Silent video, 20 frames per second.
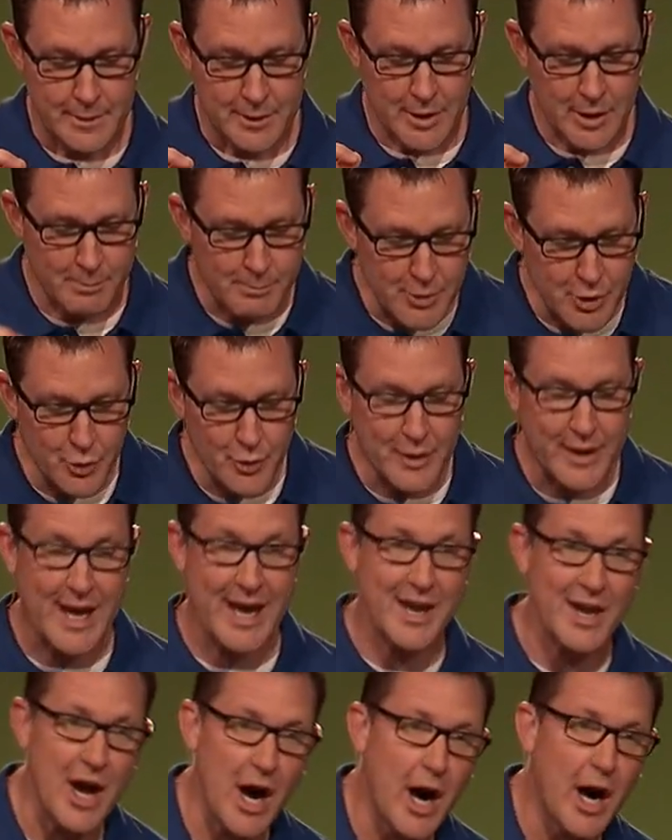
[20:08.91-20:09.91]

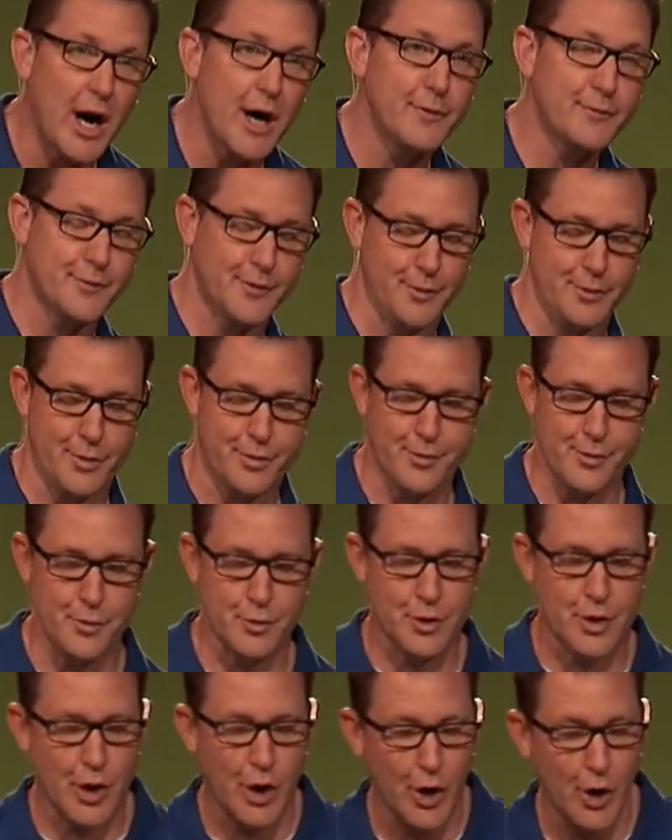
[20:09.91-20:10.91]
communicate often through
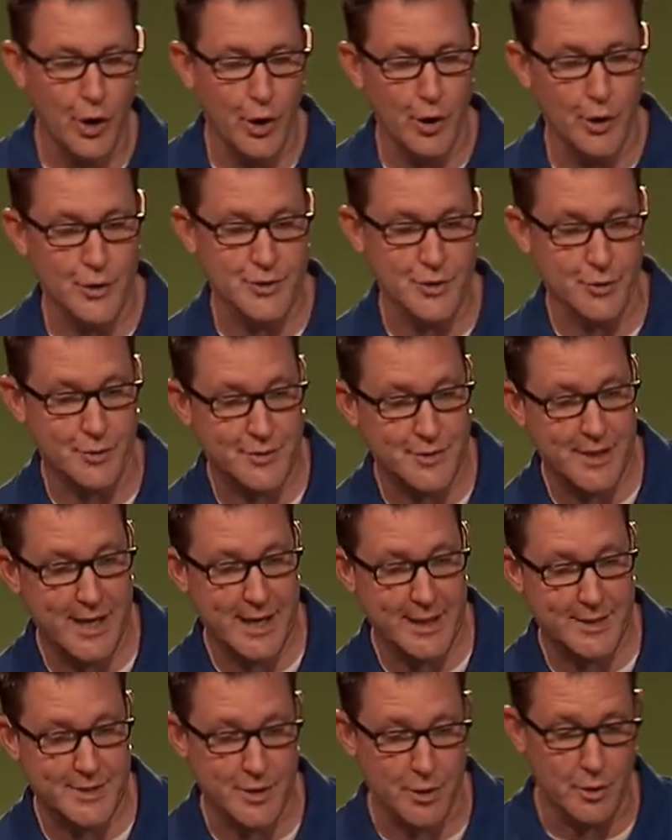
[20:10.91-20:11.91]
calls or
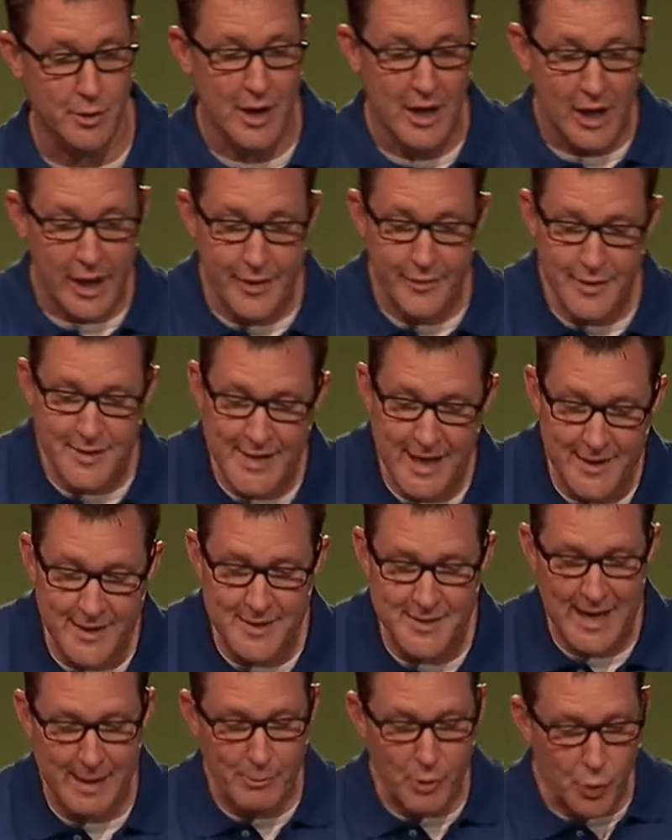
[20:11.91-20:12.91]
text or even take the
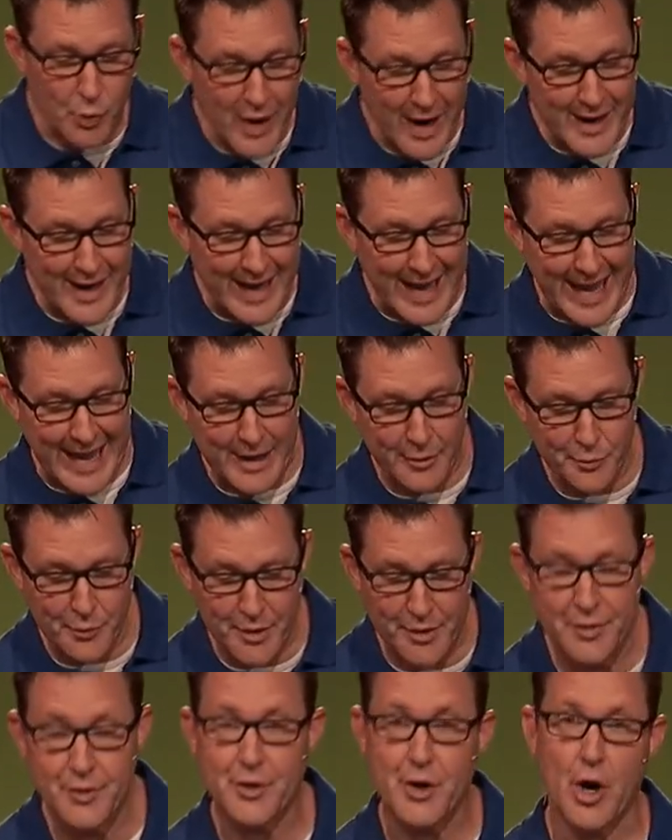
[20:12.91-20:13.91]
time to write a
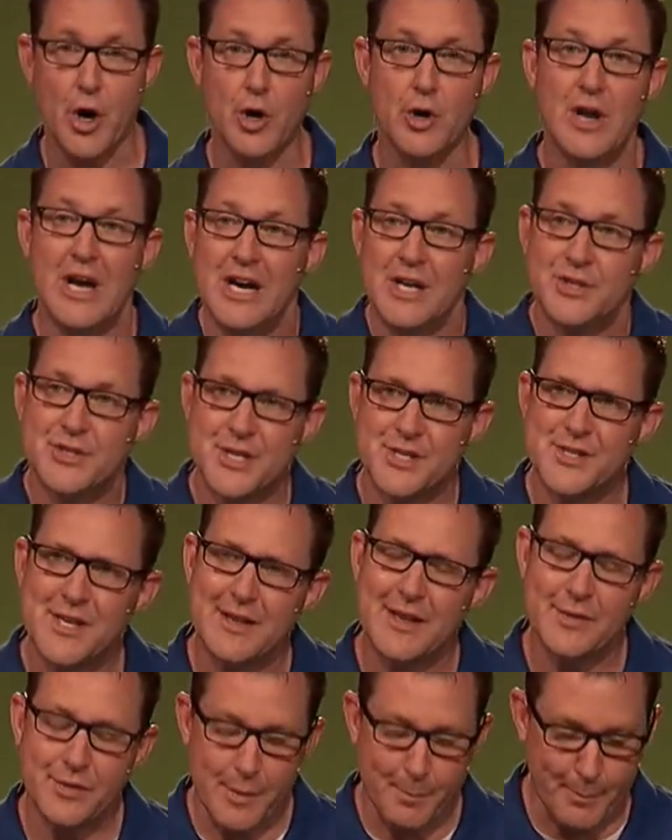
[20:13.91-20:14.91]
handwritten card just to
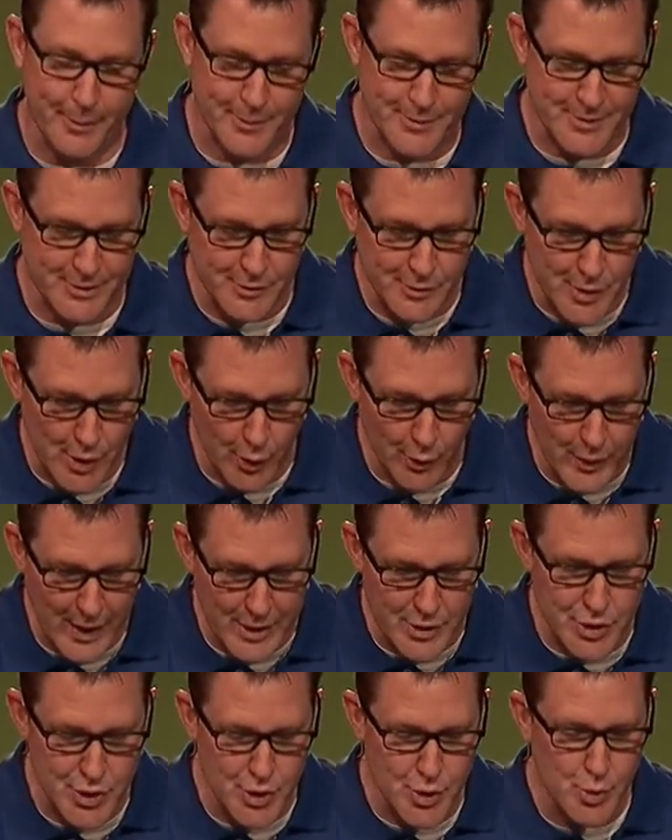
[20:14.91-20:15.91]
let the person know
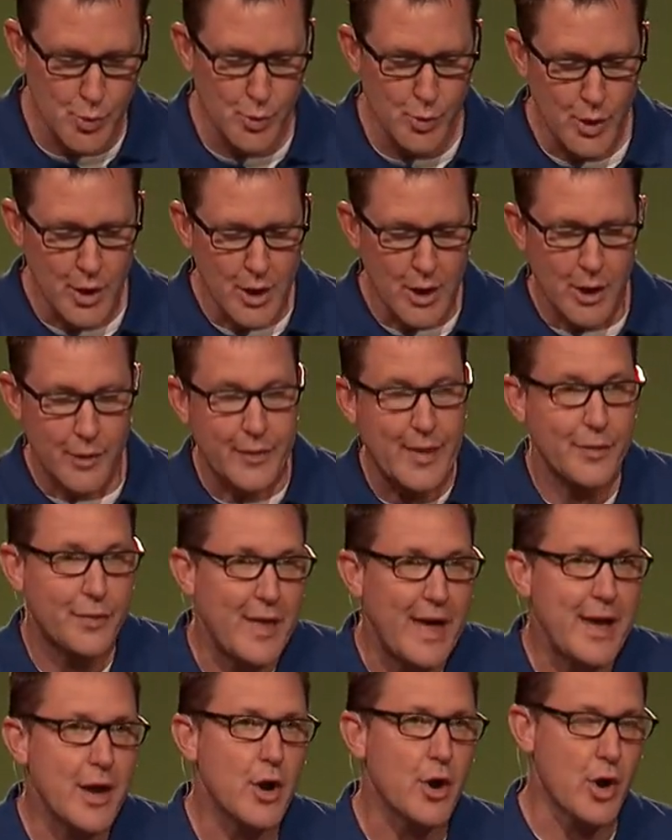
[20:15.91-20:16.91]
that you that
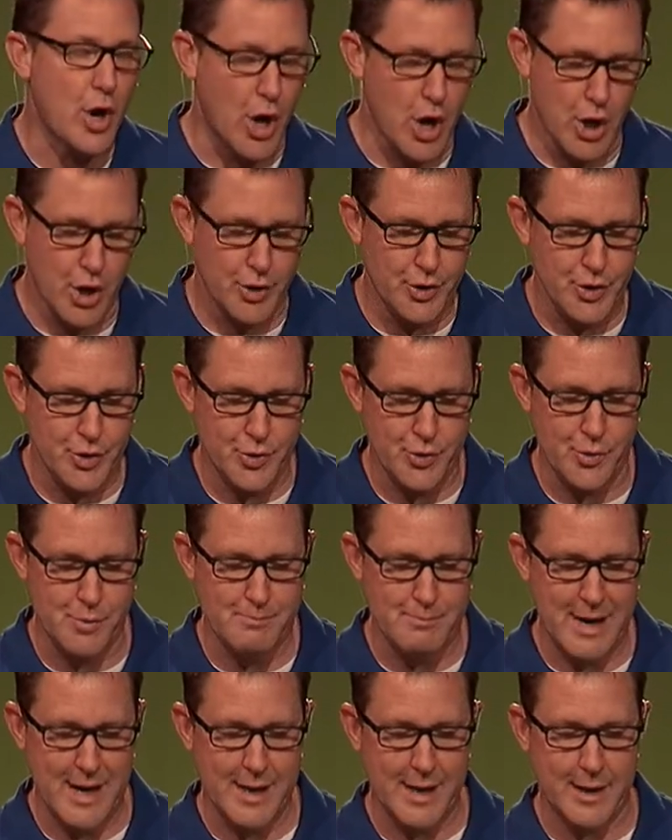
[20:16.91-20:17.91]
they are on your
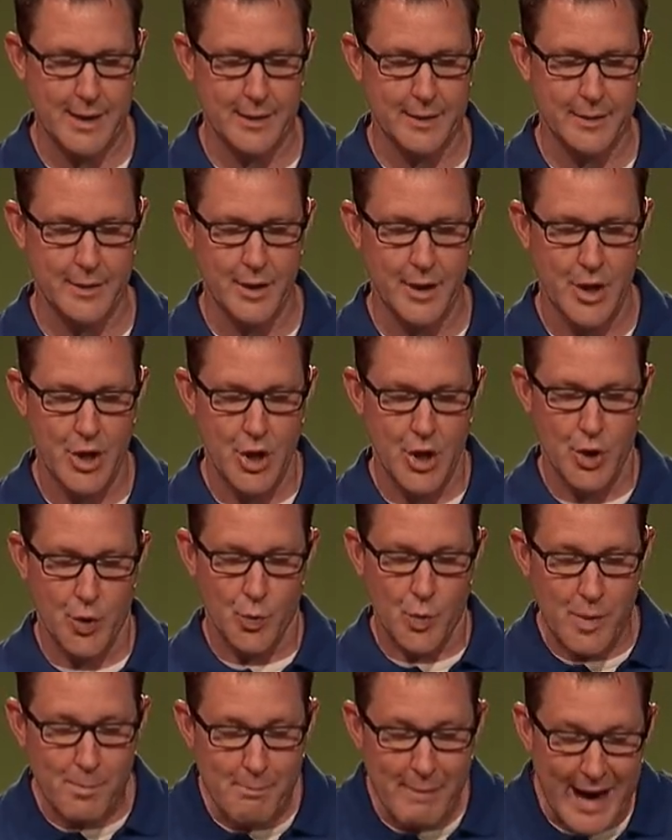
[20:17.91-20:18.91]
mind
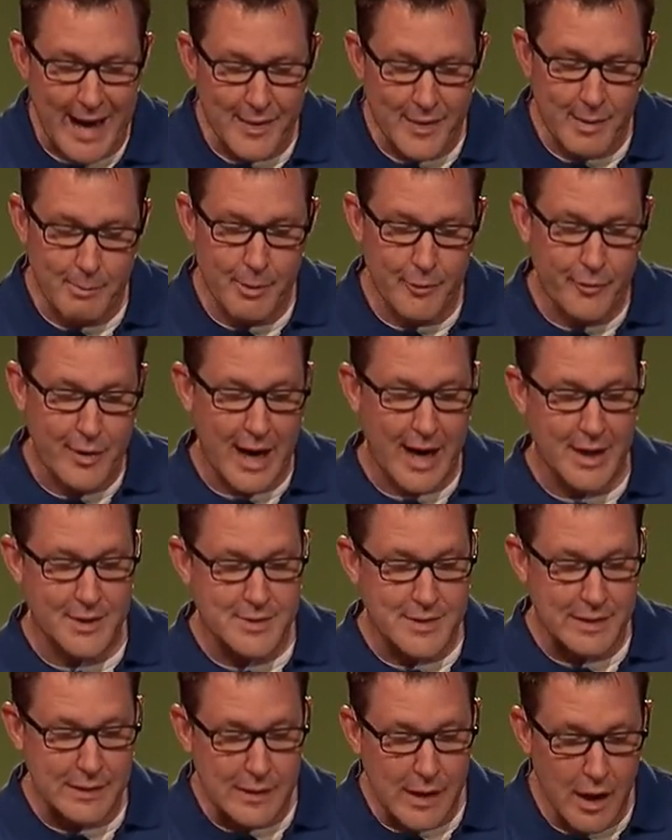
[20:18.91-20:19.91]
remind them of
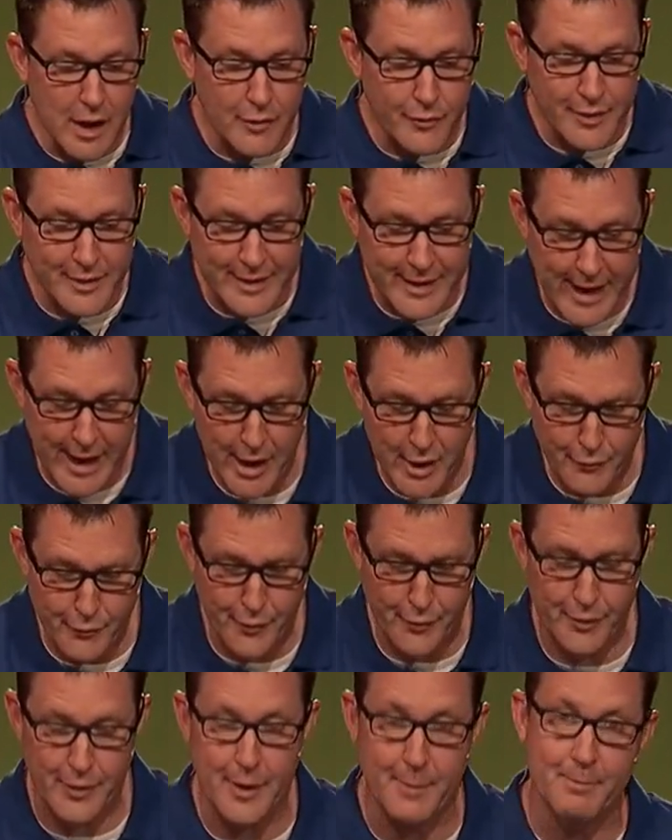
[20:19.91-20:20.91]
god's love and care
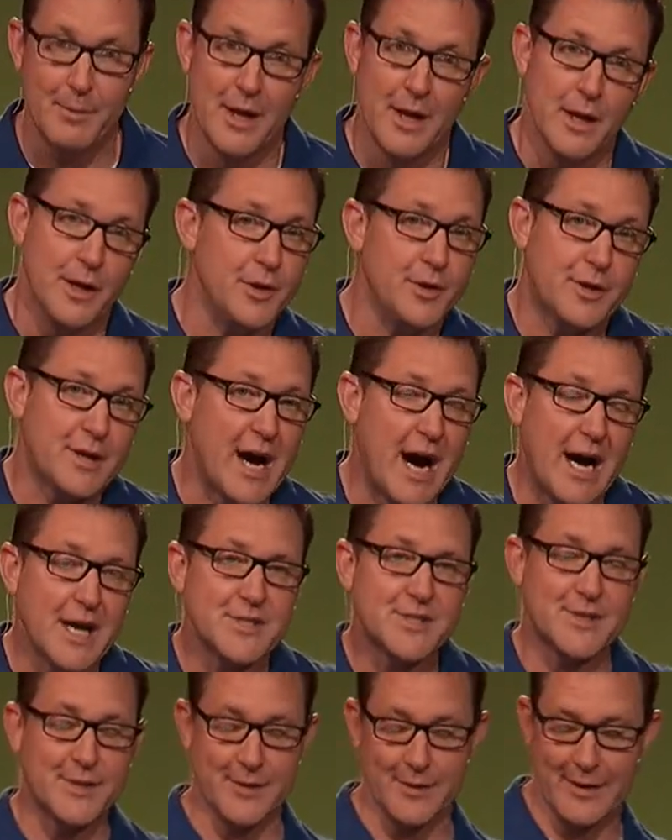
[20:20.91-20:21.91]
for them
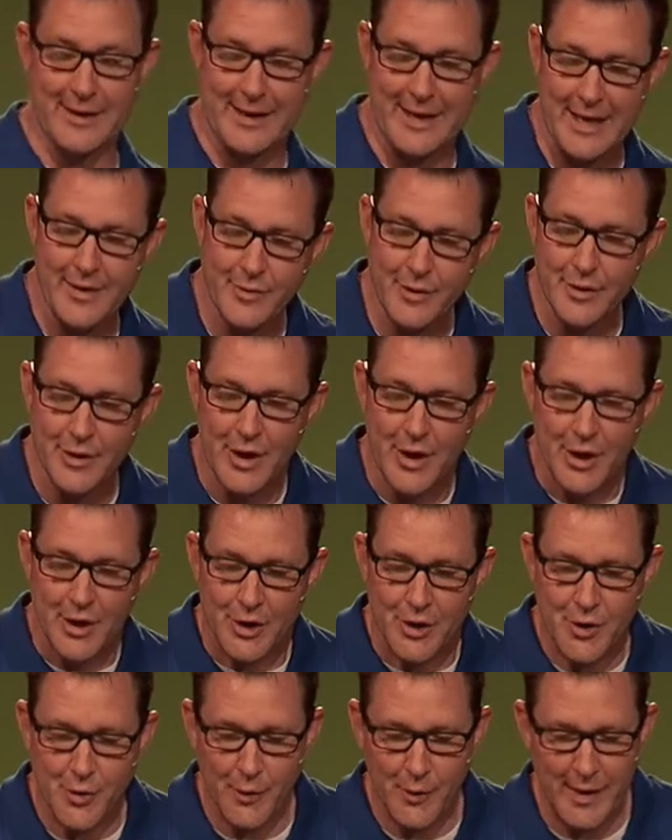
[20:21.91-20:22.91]
constantly even
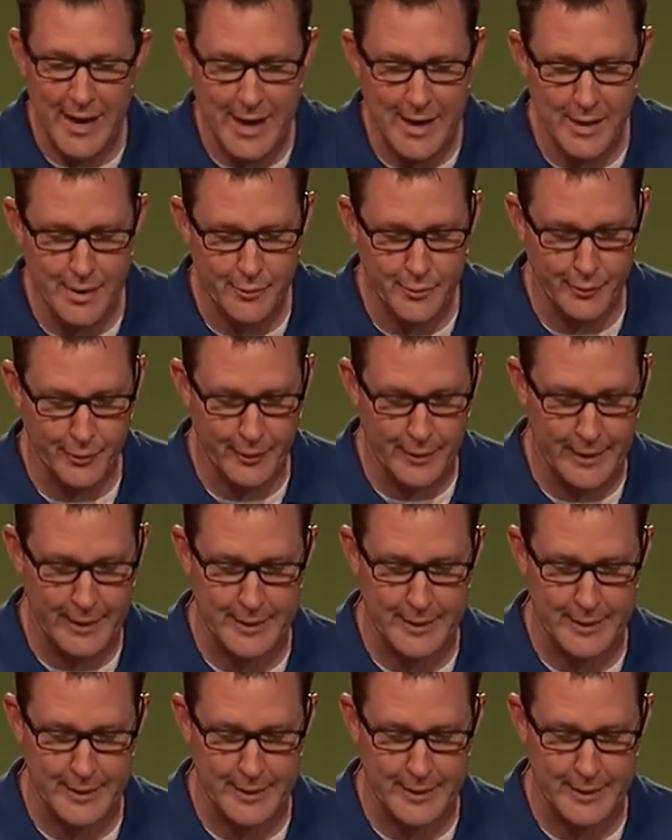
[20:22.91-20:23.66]
creatively